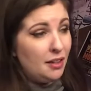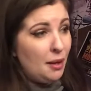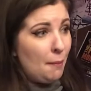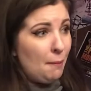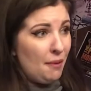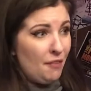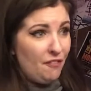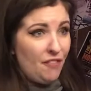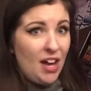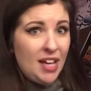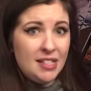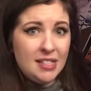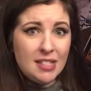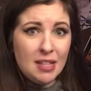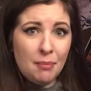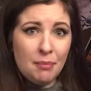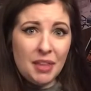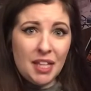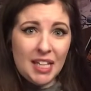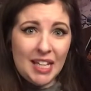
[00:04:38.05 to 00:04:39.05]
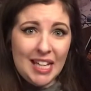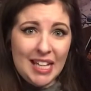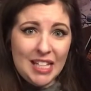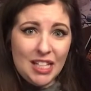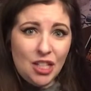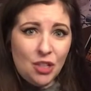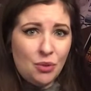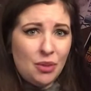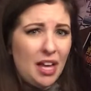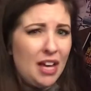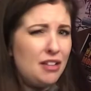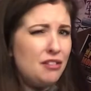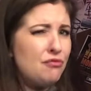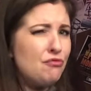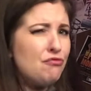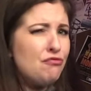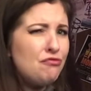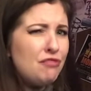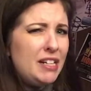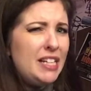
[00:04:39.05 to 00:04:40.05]
but find something in you that
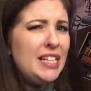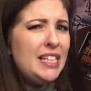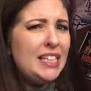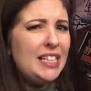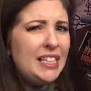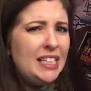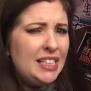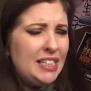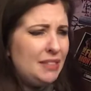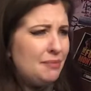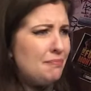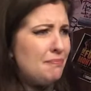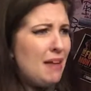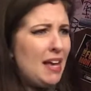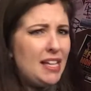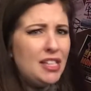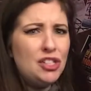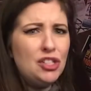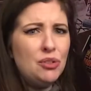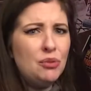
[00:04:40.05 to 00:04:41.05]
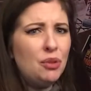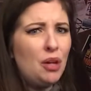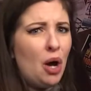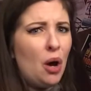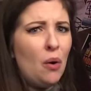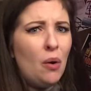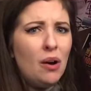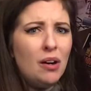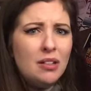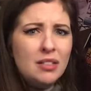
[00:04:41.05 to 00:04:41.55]
really makes you go,